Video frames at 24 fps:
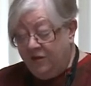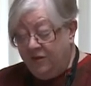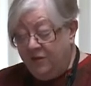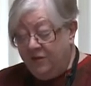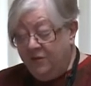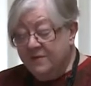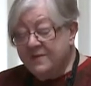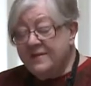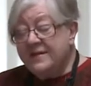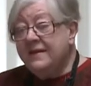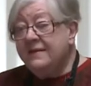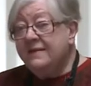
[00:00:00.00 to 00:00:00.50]

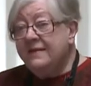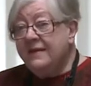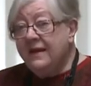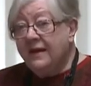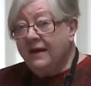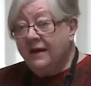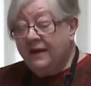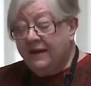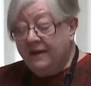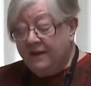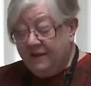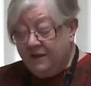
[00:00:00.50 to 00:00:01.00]
using the
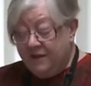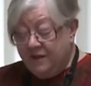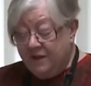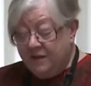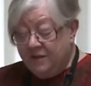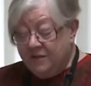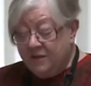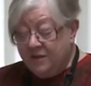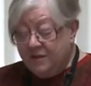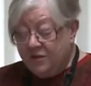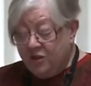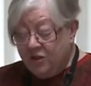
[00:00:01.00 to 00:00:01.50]
island
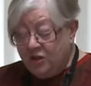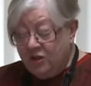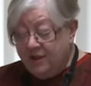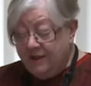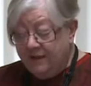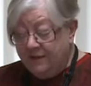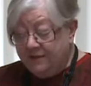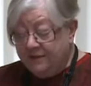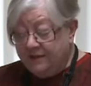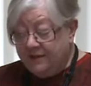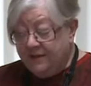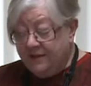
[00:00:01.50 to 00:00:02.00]
as a
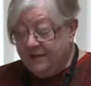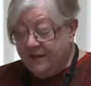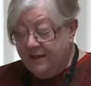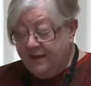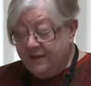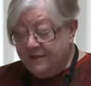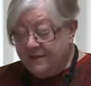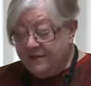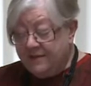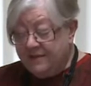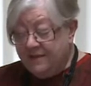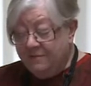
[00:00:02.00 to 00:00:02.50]
shield
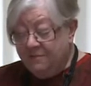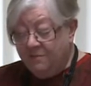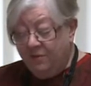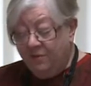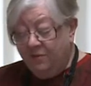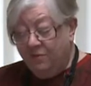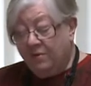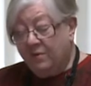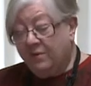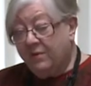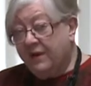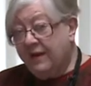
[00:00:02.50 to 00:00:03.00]
against the
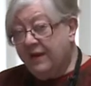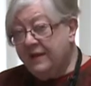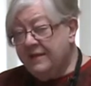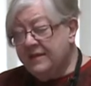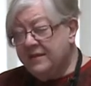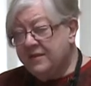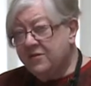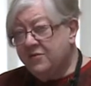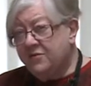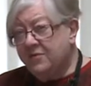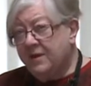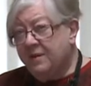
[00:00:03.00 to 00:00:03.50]
polar ice
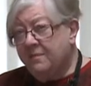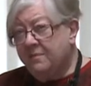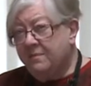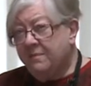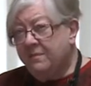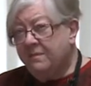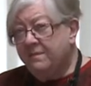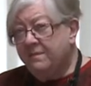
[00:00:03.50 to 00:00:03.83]
stream.